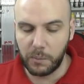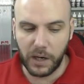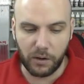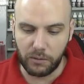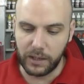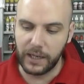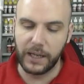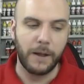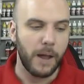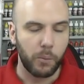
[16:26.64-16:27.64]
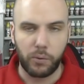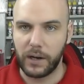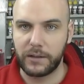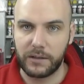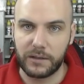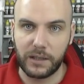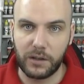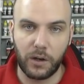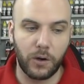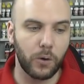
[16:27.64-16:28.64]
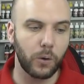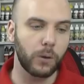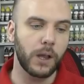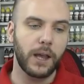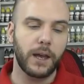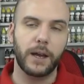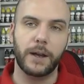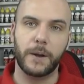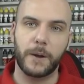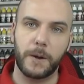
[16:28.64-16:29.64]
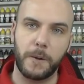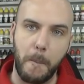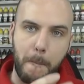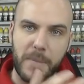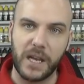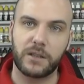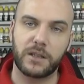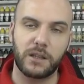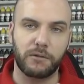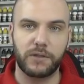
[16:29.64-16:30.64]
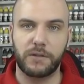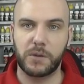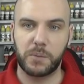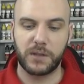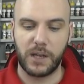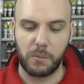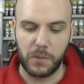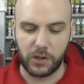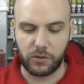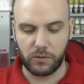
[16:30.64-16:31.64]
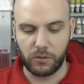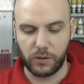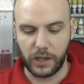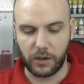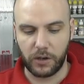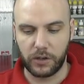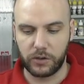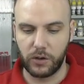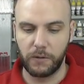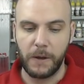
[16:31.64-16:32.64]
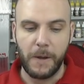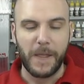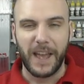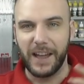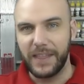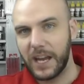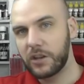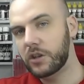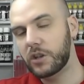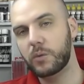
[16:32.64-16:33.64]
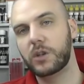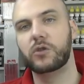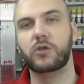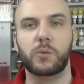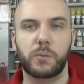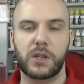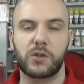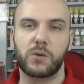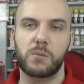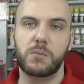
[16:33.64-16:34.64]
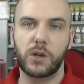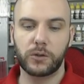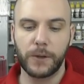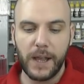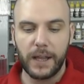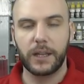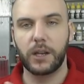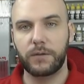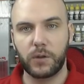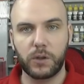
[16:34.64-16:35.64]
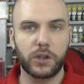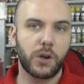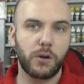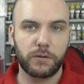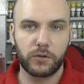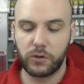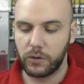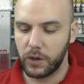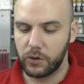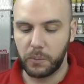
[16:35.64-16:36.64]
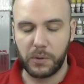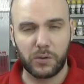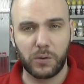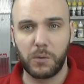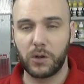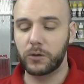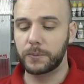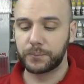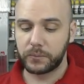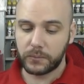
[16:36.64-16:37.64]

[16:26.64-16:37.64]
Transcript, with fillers: about really, practicing the whole um, mixing, the 50% mixture and all that kind of stuff. And then, you know, we can jump into a model. Now, if you want to go off and ju uh, jump into a model,